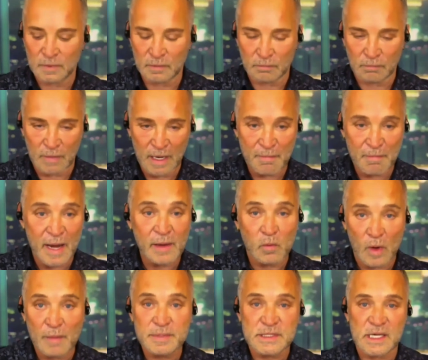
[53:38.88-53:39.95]
My main
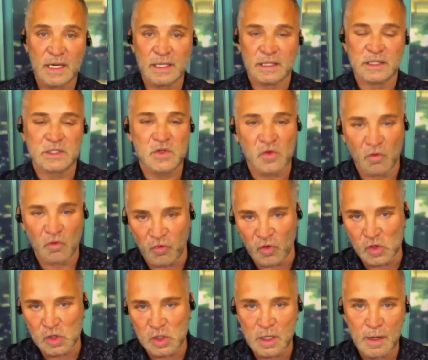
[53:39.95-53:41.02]
website is
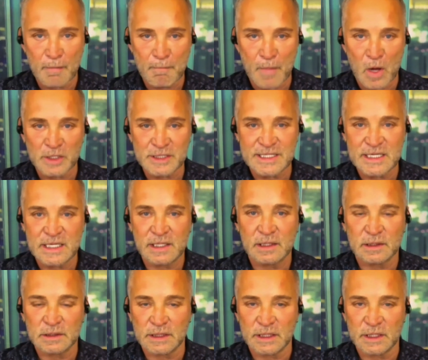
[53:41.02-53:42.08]

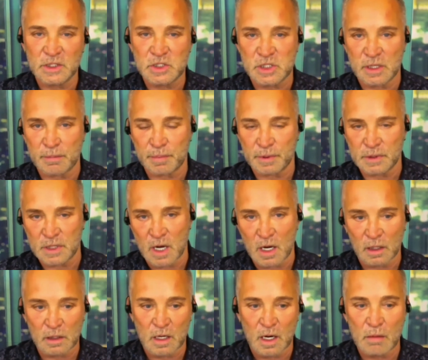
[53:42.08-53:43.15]

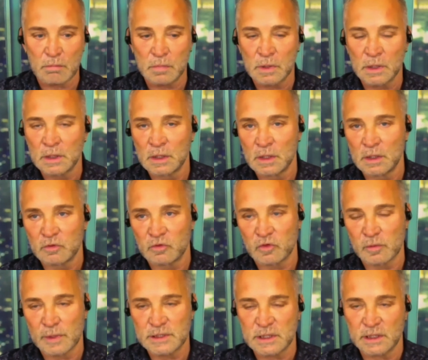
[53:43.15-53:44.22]
fullmontyleadership.com.
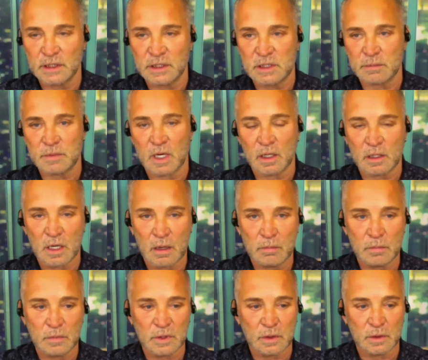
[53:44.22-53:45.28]

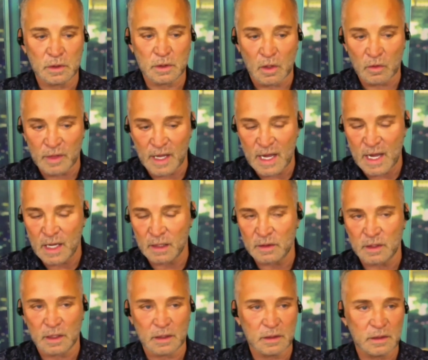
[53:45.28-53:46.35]
fullmontyleadership.com. You can go
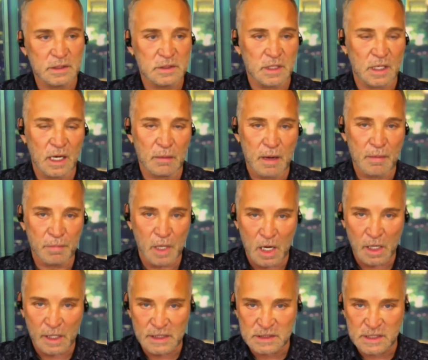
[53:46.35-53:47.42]
there. My
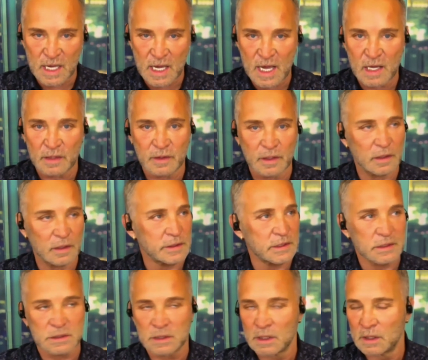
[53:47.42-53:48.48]
blog is there.
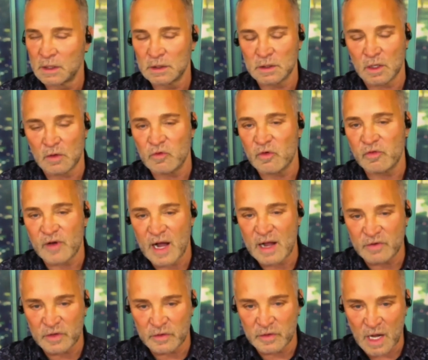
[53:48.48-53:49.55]
There's over
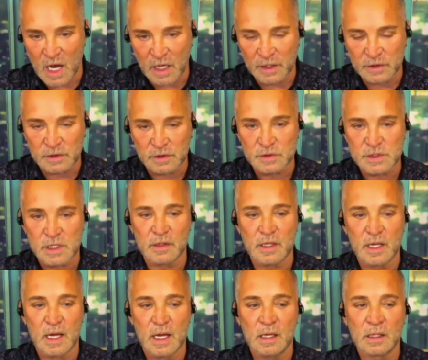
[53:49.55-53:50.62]
500 articles on
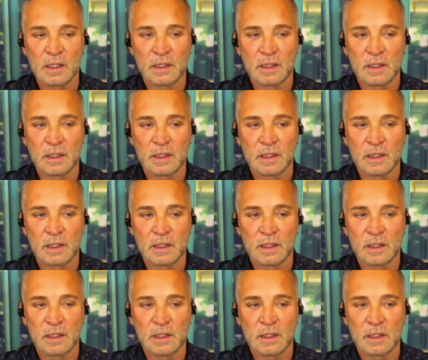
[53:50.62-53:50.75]
there.